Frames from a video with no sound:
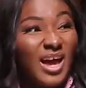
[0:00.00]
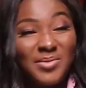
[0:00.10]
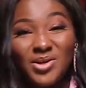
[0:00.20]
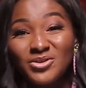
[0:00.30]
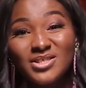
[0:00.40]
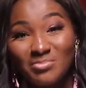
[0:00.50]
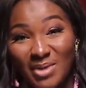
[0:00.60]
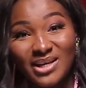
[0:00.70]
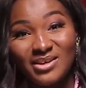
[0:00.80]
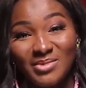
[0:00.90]
I mean, go to the
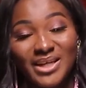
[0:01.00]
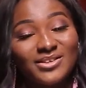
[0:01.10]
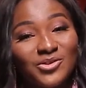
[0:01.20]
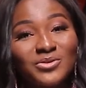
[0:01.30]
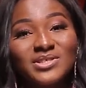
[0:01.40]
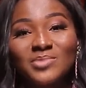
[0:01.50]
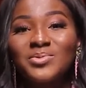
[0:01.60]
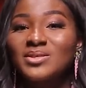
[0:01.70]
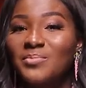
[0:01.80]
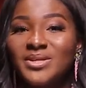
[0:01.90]
Malam. Like, those
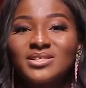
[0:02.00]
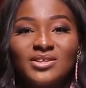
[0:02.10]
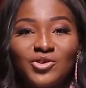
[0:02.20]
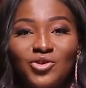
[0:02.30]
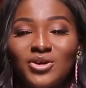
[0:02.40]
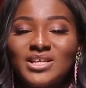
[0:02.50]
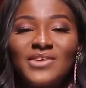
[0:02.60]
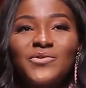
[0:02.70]
slippers are better than Crocs.